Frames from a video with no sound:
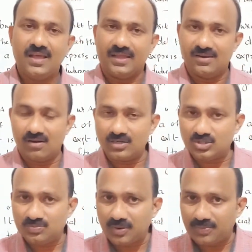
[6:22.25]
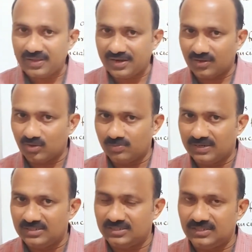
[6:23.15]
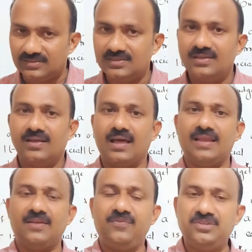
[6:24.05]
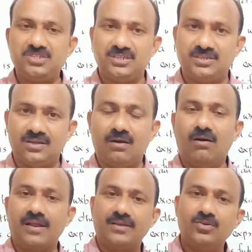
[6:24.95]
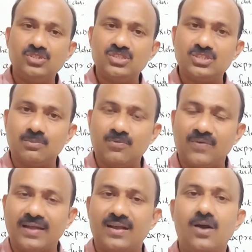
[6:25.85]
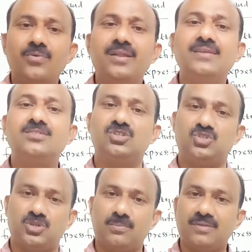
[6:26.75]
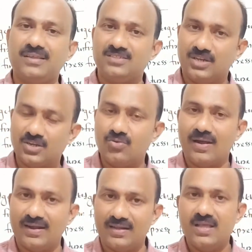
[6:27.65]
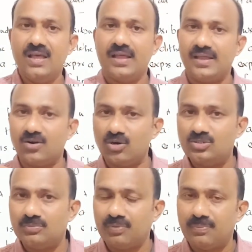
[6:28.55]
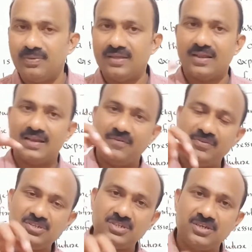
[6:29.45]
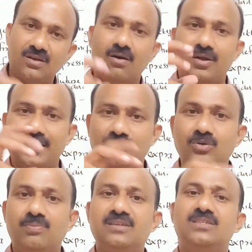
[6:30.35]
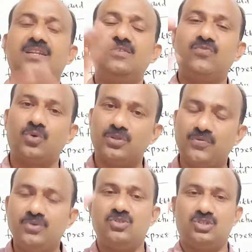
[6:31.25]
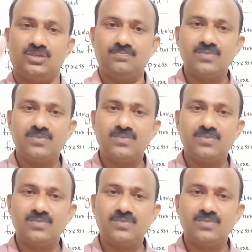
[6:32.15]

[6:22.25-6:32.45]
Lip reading: In order to prepare a good budgeting, an efficient or a good system of accounting system is required in order to prepare an efficient or a good budgeting for the future.